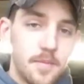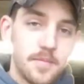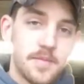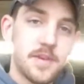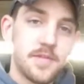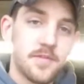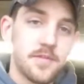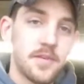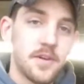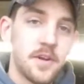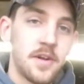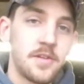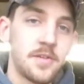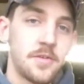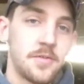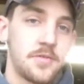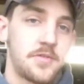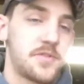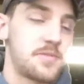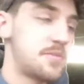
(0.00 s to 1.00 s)
Definitely gonna
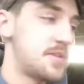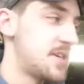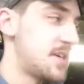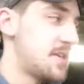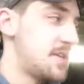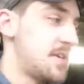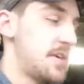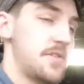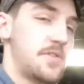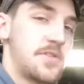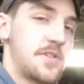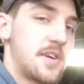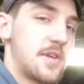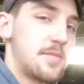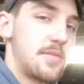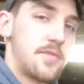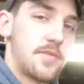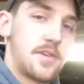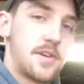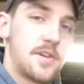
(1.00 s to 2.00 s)
unload the spring on the other side
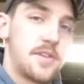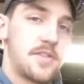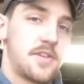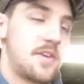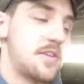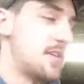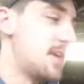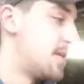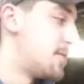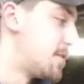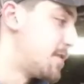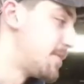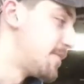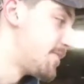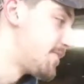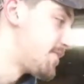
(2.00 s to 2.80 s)
before I start that one.